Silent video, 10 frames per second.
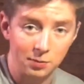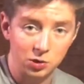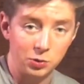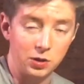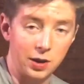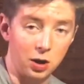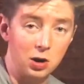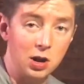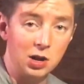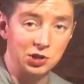between there.
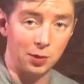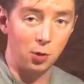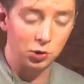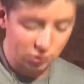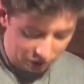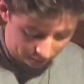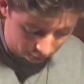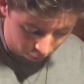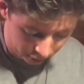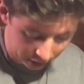Some holsters have
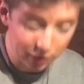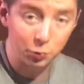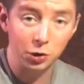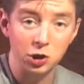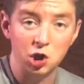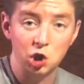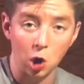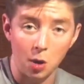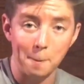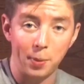a really, really
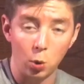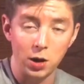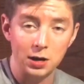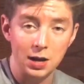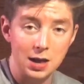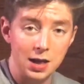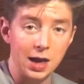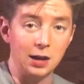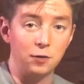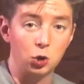sharp point,
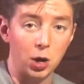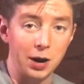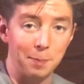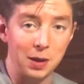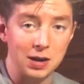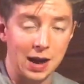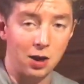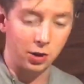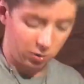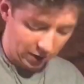and if you try to bend
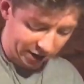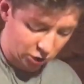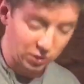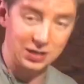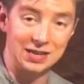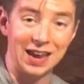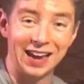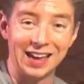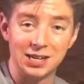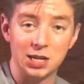down, it'll actually
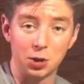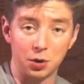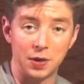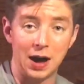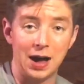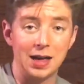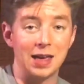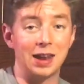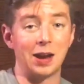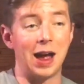dig into your thigh,
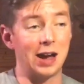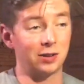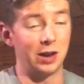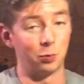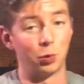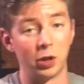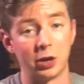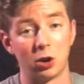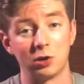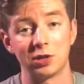and it
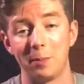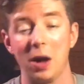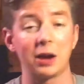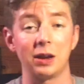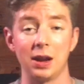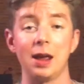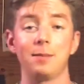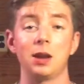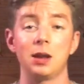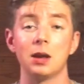really hurts. I'm not going to
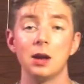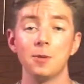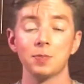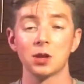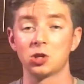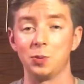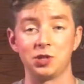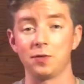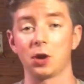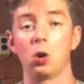name any
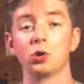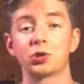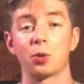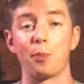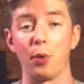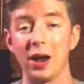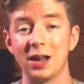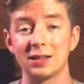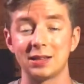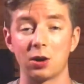specific holster
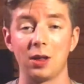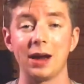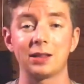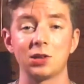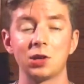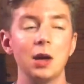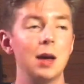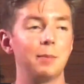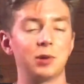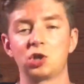brands that are like this,
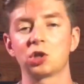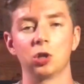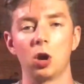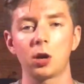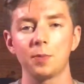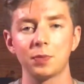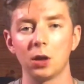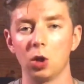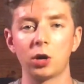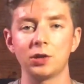but just look
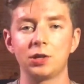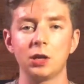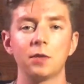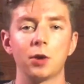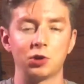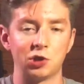and see if there's a